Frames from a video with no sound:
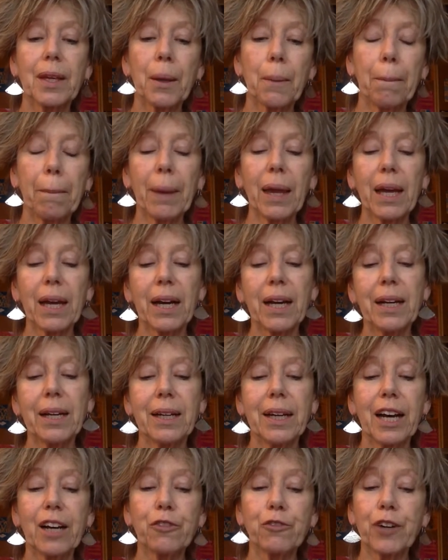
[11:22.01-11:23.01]
Mia,
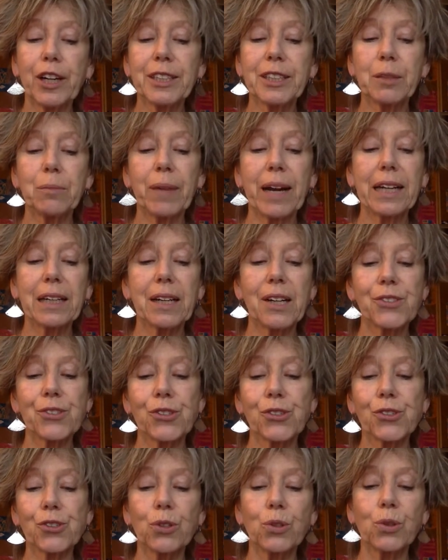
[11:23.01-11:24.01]
a friend in my class
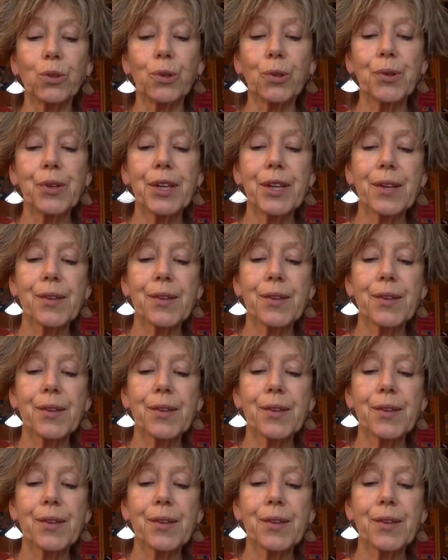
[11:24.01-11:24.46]
at school,